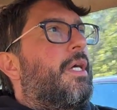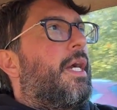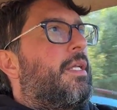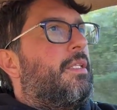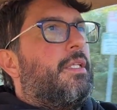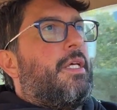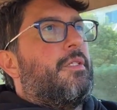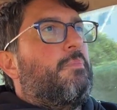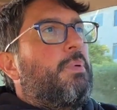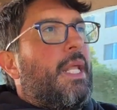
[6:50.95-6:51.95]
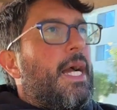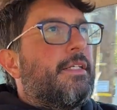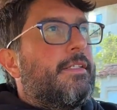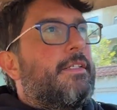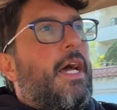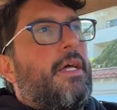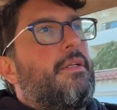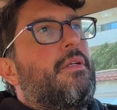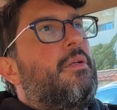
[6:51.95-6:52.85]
anything that is black satin,